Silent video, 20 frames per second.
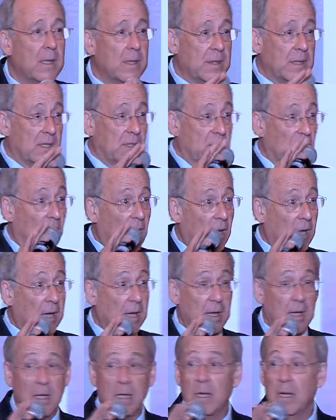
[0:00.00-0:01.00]
the
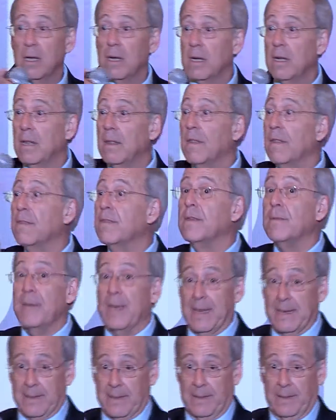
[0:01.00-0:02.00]
darker, the
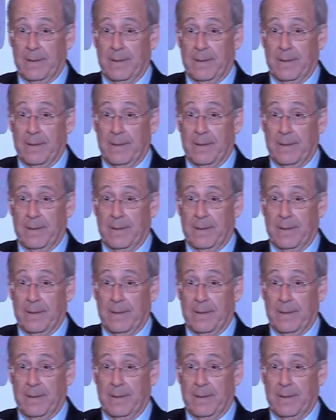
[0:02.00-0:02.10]
better.